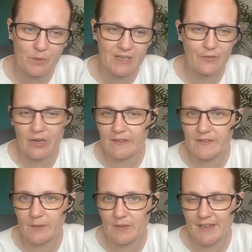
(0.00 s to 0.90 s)
We never
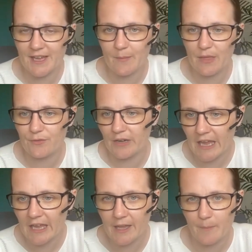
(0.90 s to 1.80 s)
ask someone to come at 3
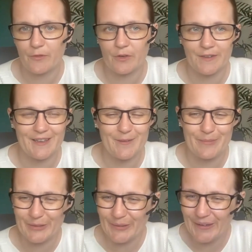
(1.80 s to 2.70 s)
AM, for
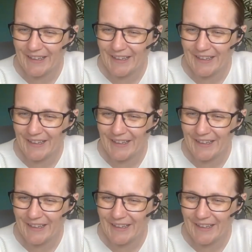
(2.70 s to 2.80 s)
example.